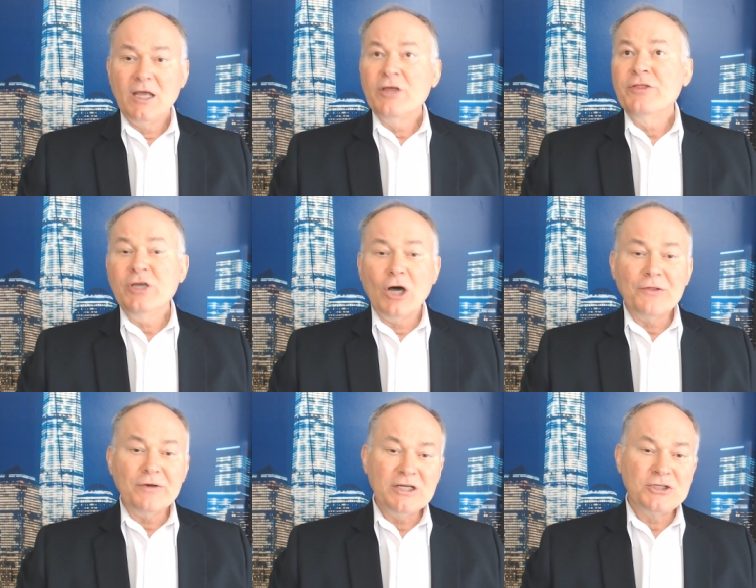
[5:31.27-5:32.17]
The
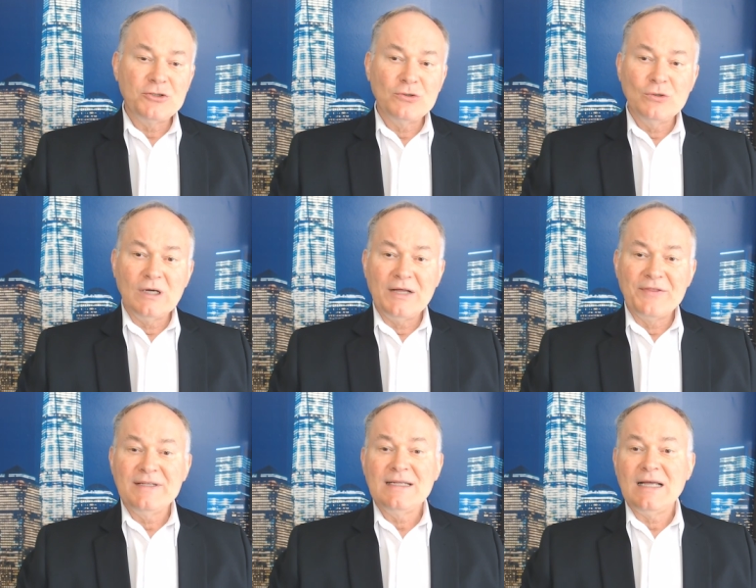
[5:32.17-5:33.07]
other issue
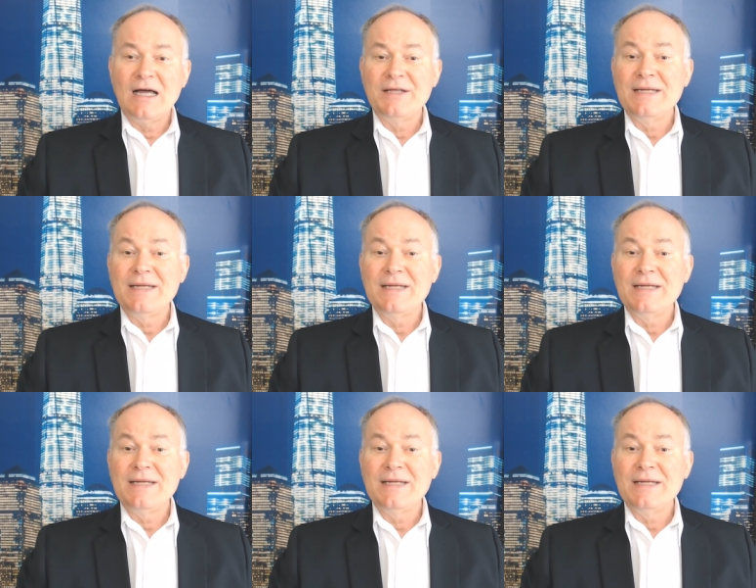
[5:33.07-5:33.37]
that uh,